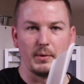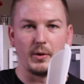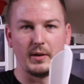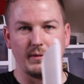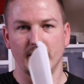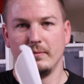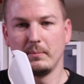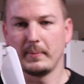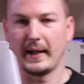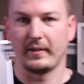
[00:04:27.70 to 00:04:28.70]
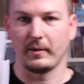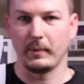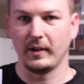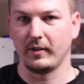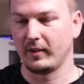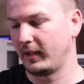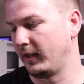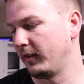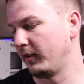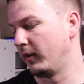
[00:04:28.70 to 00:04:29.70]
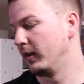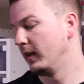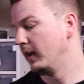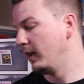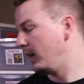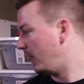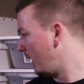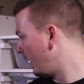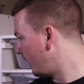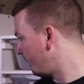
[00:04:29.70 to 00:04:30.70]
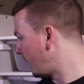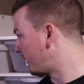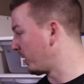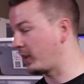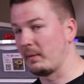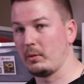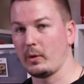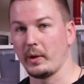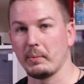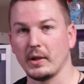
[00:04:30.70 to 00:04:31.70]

broken plastic pieces in here. So I took a couple of quick